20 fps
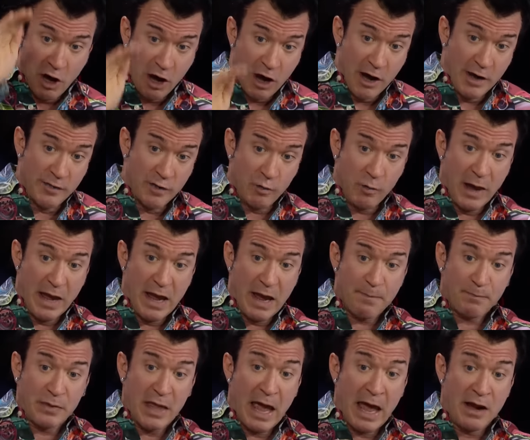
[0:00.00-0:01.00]
On the way
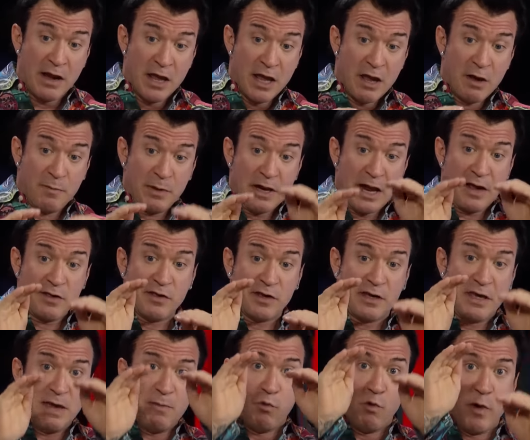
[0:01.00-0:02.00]
up that, it'd be nice to
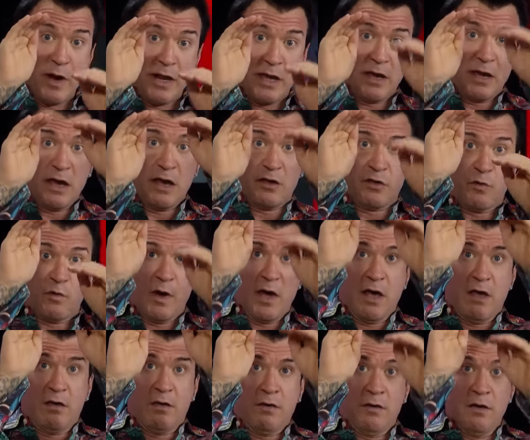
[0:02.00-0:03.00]
keep winning as
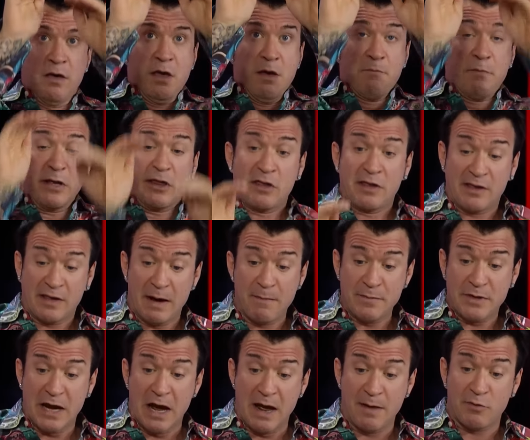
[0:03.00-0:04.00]
well. But
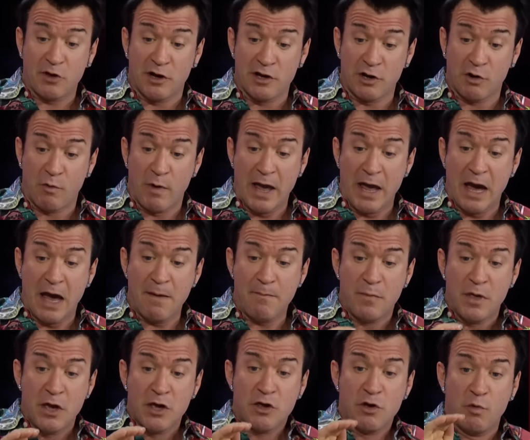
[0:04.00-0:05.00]
sometimes on your way
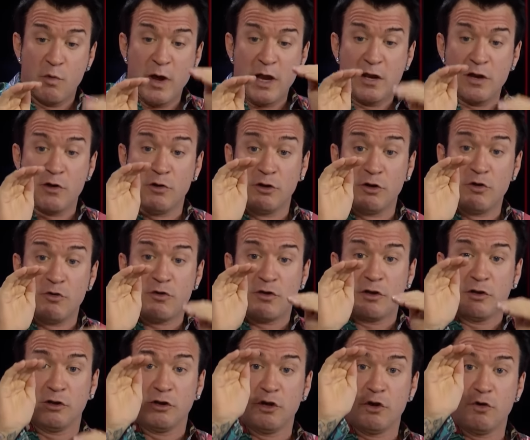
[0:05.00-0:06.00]
up, you win, you lose,
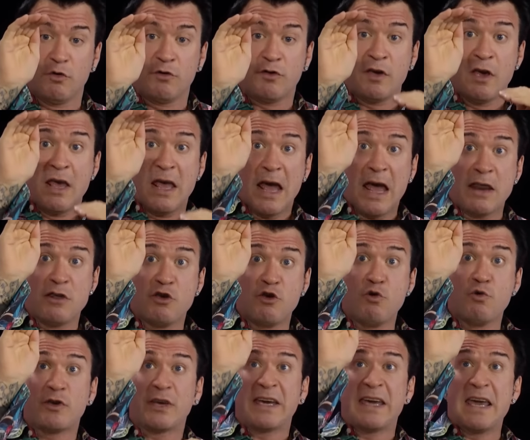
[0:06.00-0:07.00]
you lose, and
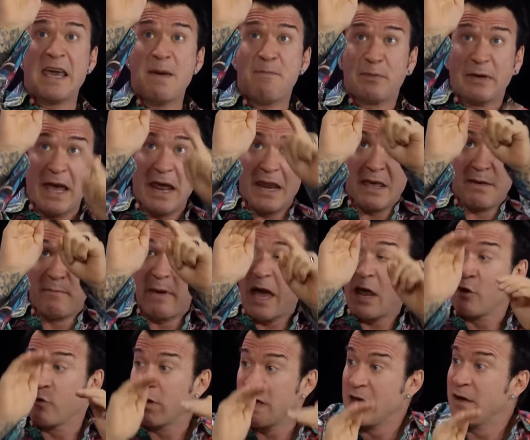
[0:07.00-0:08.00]
you keep getting
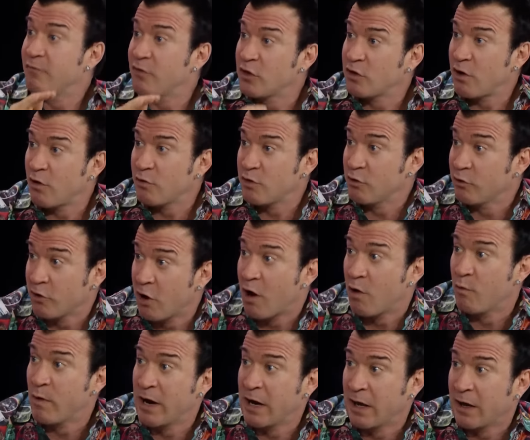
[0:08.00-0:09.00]
better even though you're
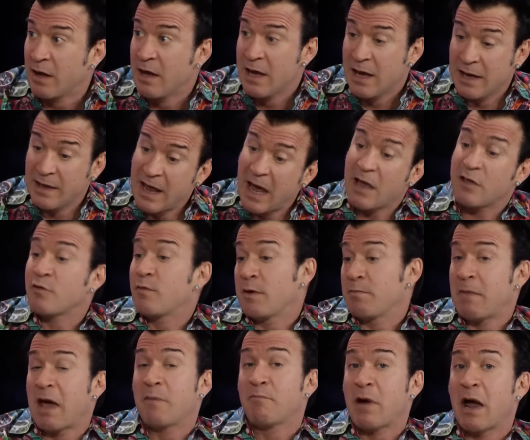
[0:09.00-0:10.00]
not winning. And that's
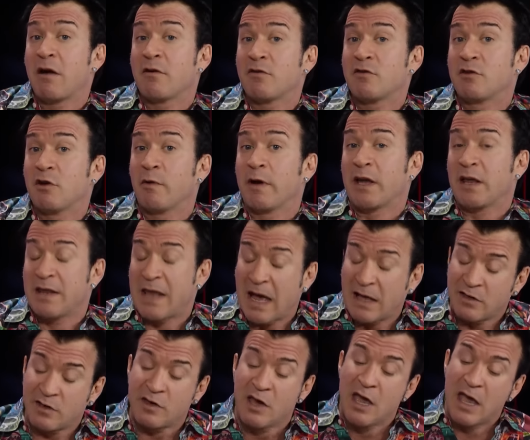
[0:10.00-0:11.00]
what Matt Brown is doing. And
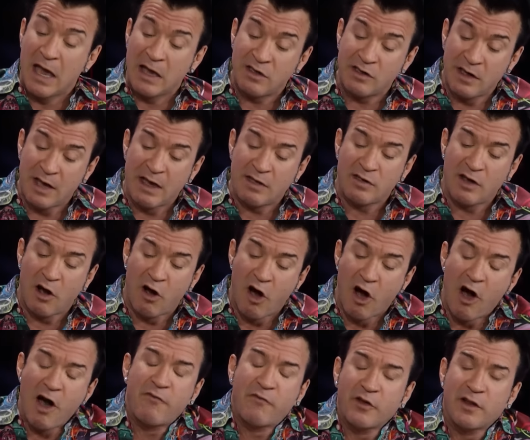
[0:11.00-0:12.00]
that's as, as
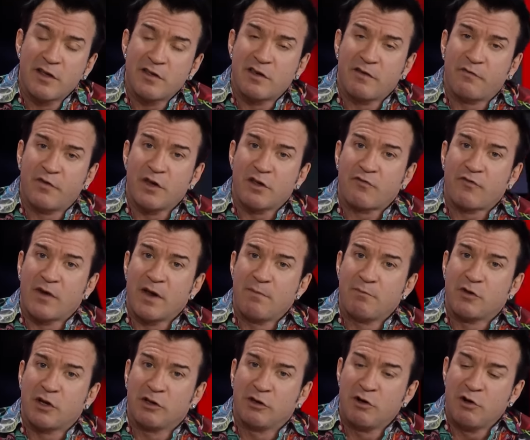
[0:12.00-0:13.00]
awful as it feels for
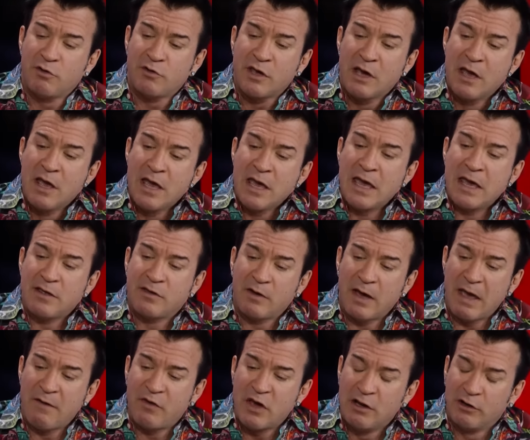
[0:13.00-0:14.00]
him to lose. He's,
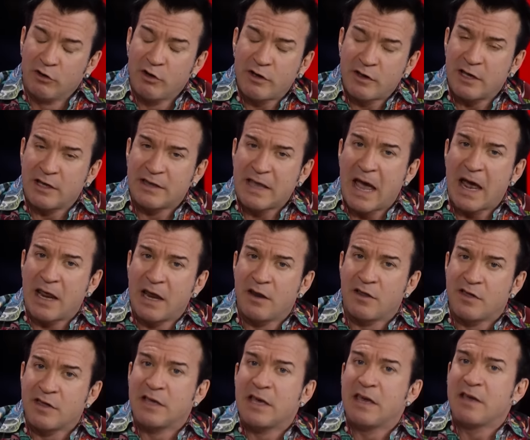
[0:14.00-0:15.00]
if he looks at that
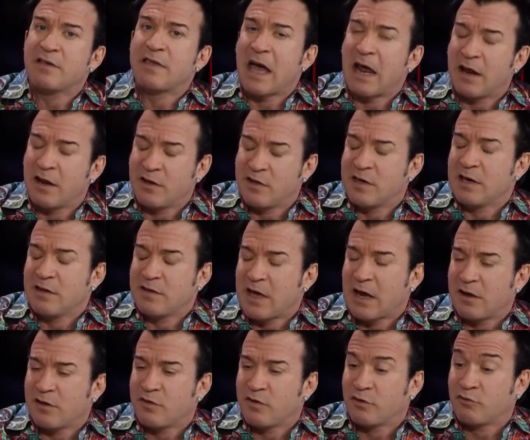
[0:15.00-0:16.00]
and sees that and sees
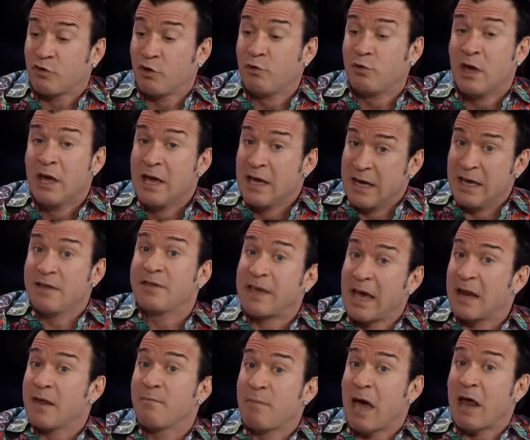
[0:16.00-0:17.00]
that as the truth, he's
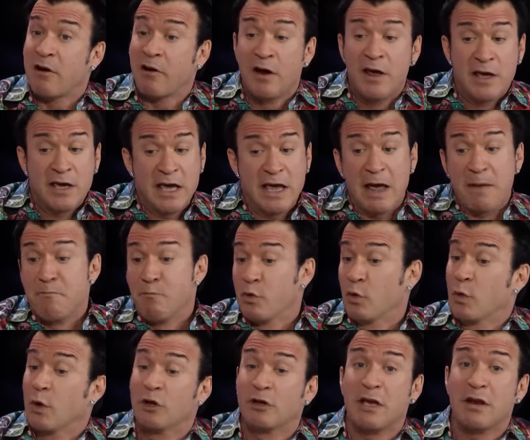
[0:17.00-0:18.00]
getting better. He had
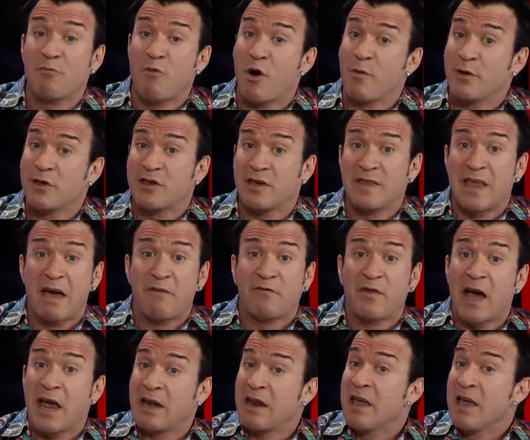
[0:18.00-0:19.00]
brilliant moments in that
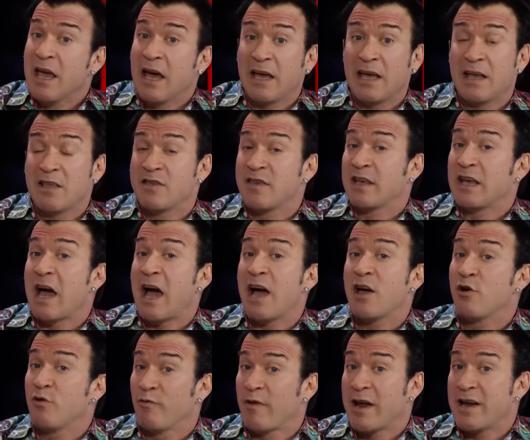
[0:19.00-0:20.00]
fight yeah. against the
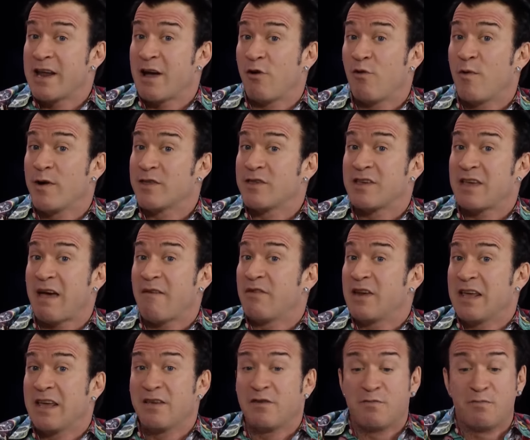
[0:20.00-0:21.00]
guy who right now at
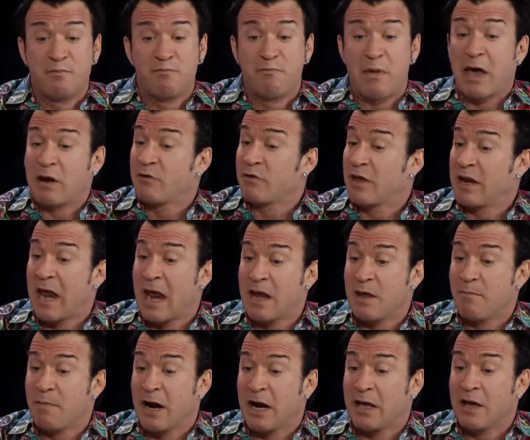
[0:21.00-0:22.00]
170 is better than
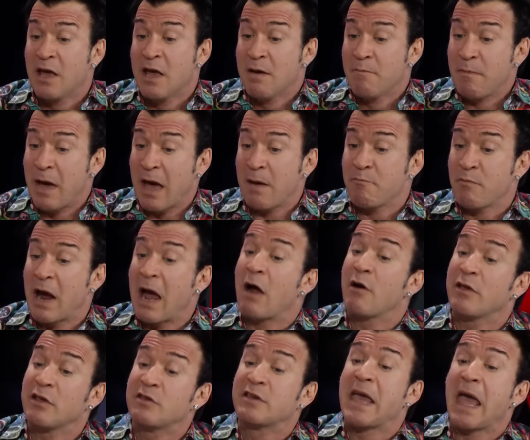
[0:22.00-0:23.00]
anybody. Matt
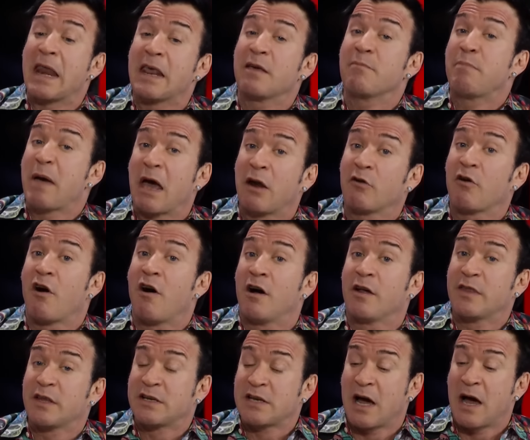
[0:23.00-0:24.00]
Brown is getting better
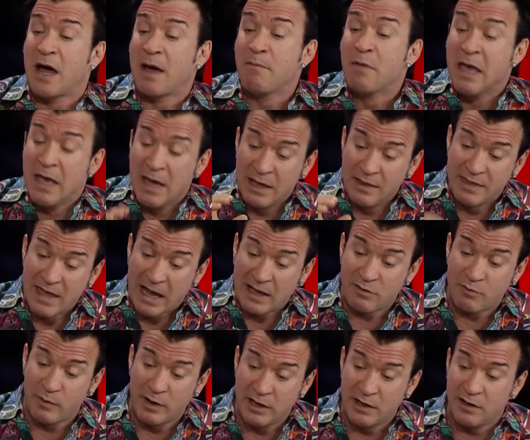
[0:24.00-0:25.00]
all the time, and
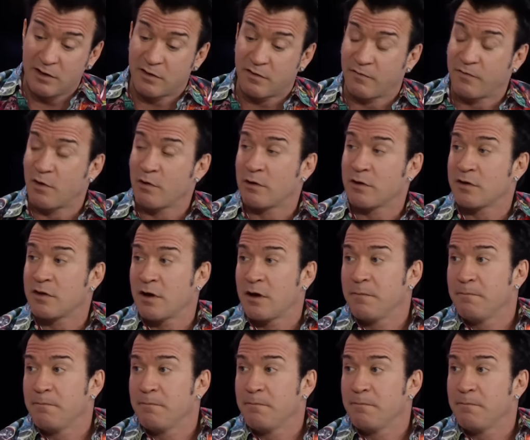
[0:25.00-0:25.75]
that's what he needs to focus on.